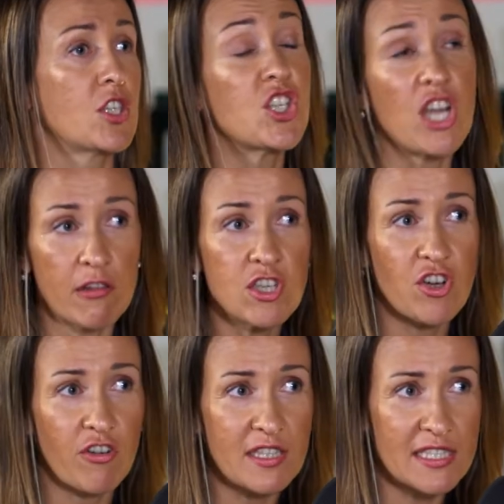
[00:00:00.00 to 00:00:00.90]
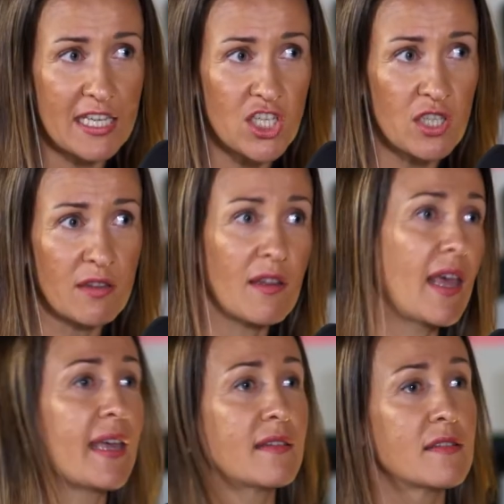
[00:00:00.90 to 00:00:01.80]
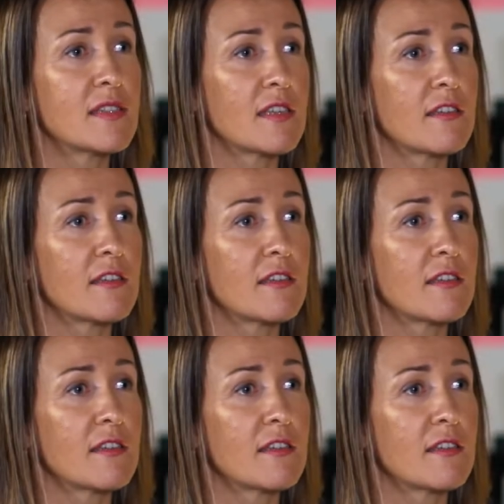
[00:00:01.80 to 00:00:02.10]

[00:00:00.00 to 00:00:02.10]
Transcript: challenge orientation and